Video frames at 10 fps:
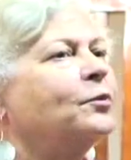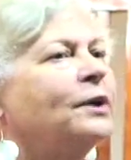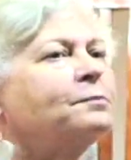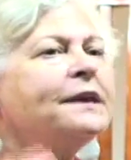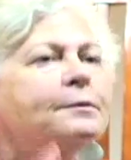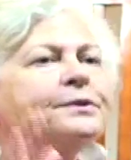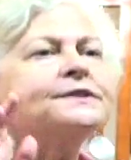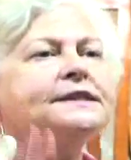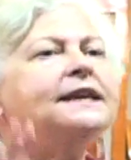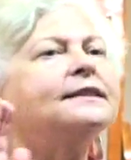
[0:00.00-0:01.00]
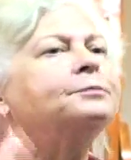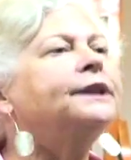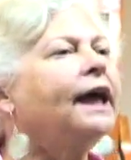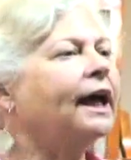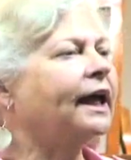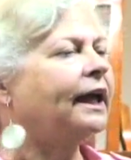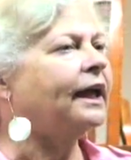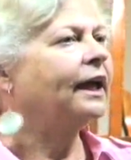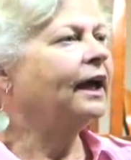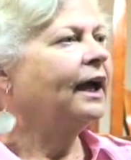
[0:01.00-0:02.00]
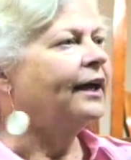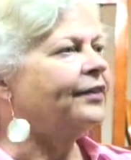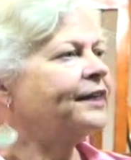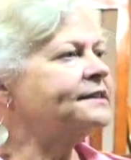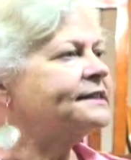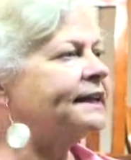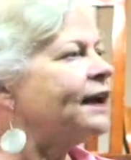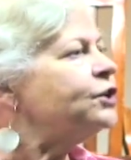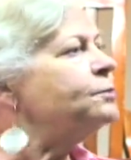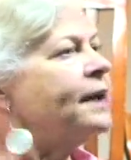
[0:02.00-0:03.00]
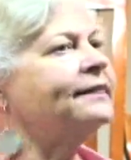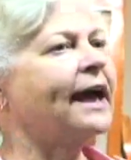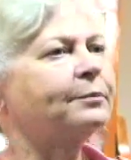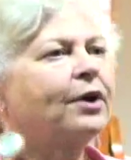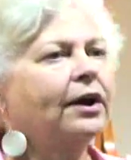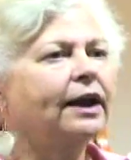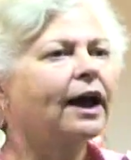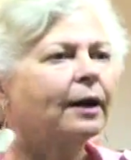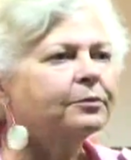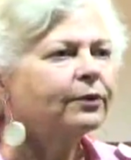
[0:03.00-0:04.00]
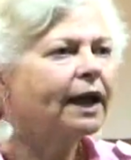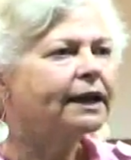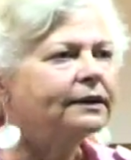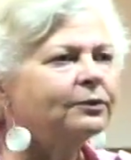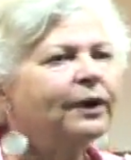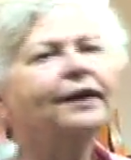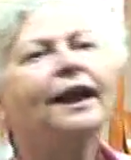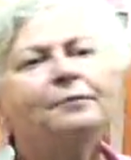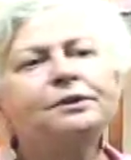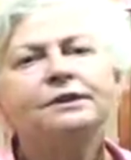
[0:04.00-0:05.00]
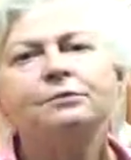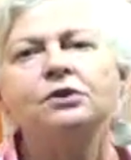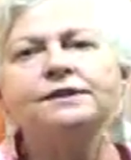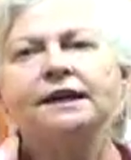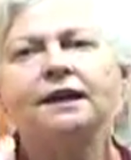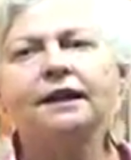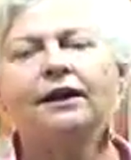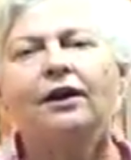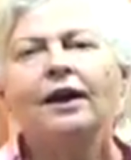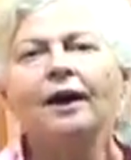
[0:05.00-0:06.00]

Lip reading: when people see the play, they say, now you made that part up, right? Well, I put the music in there.